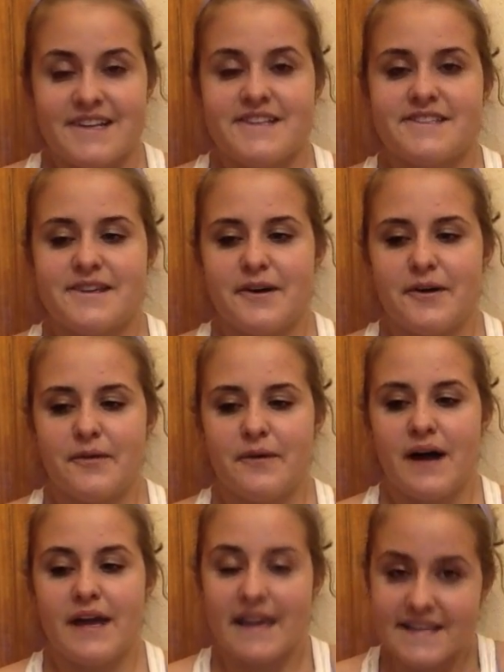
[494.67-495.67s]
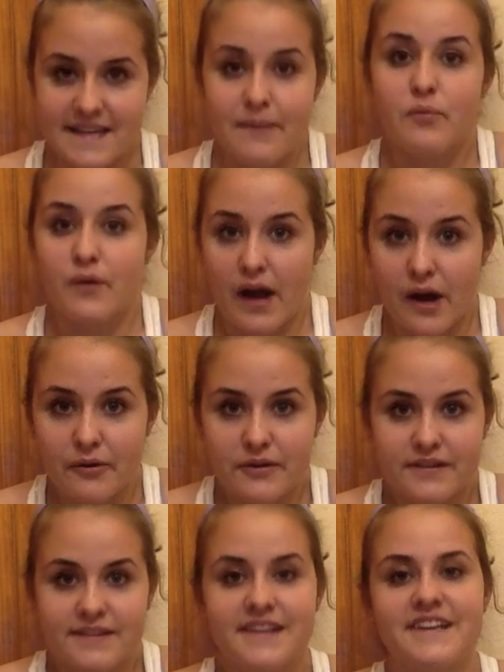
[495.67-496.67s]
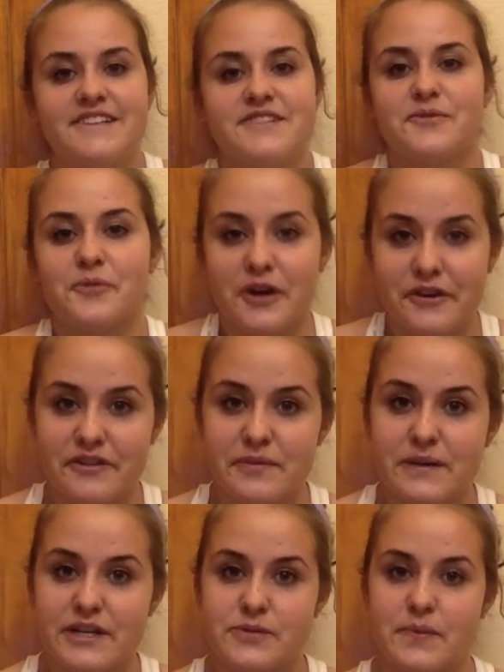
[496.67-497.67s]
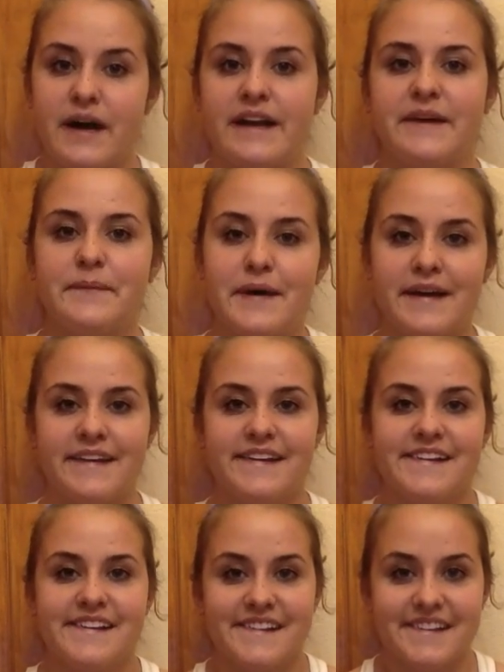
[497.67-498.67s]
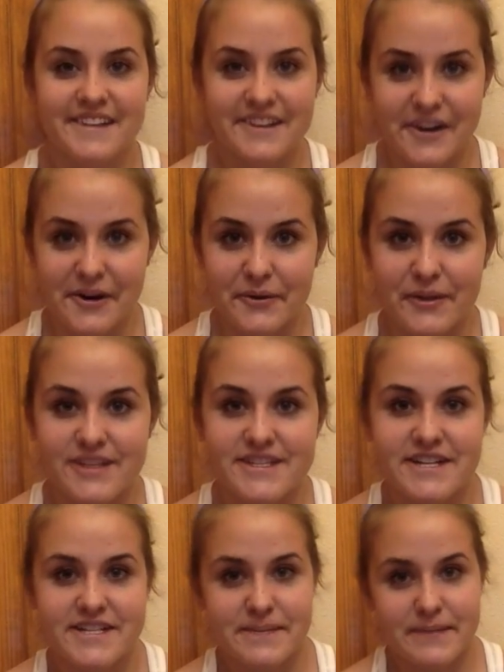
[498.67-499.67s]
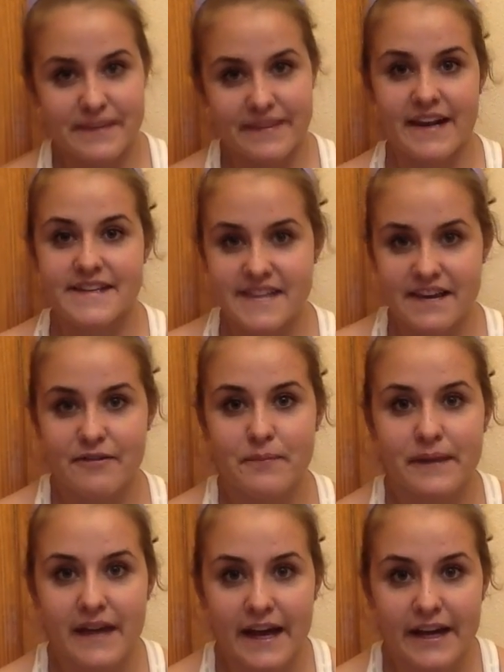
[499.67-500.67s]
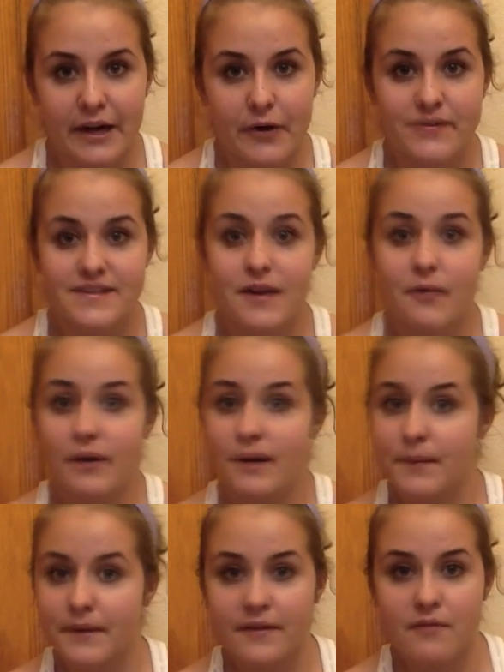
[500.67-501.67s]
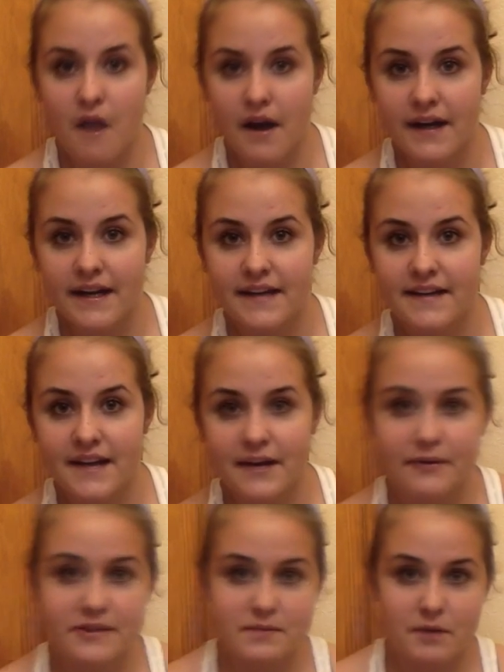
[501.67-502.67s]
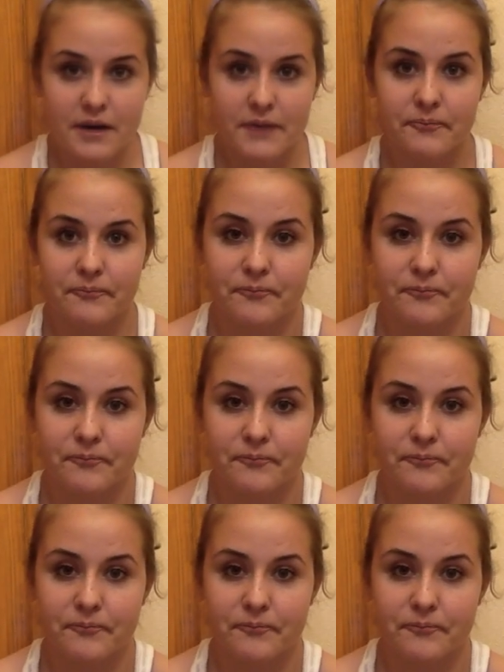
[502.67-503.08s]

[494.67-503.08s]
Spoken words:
So, yes, I'm proud to work for Beachbody, but, you know, that's not something that I say from the get-go, because I don't want to put the wrong idea into anyone's brain.